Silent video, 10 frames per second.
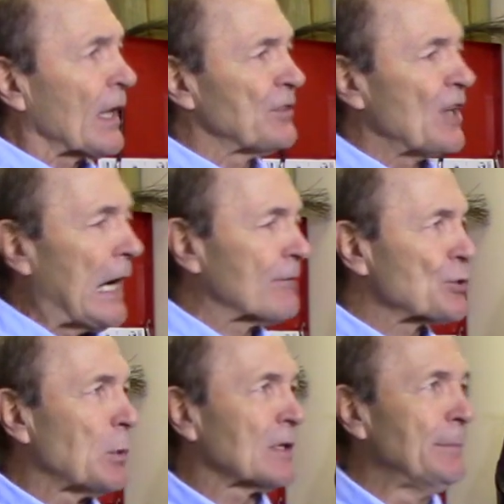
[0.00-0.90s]
And
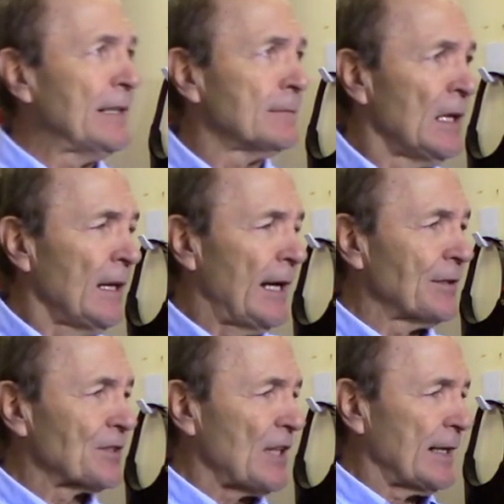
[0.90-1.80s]
divers will come in
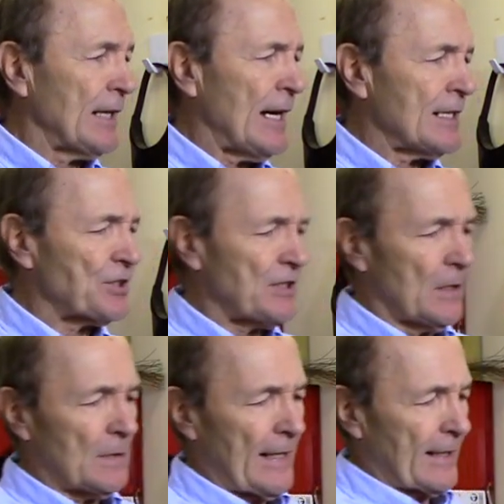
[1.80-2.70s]
and they'll say, gosh, you
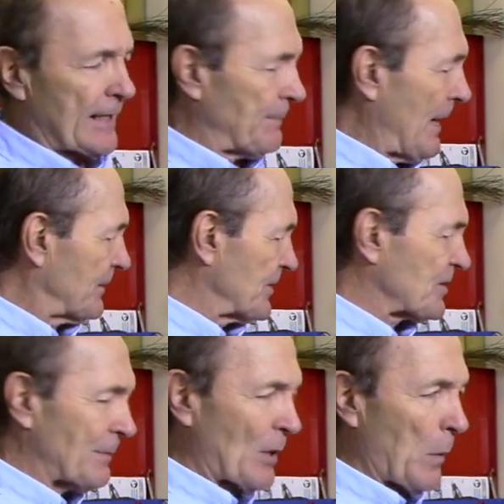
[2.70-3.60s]
know, Alec, I bought this
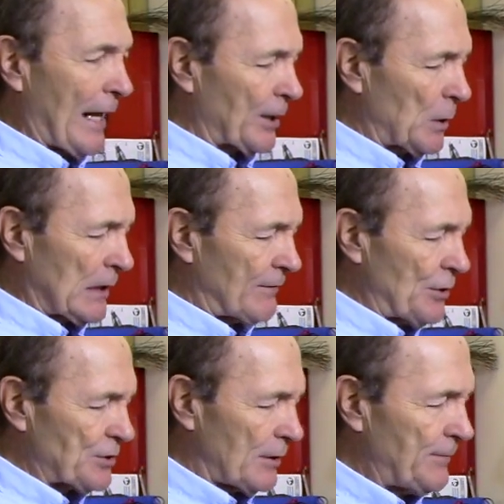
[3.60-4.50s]
from you a while ago and I've
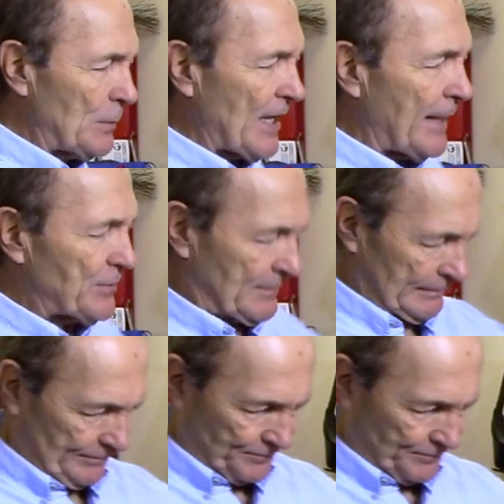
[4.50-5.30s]
used it a few times.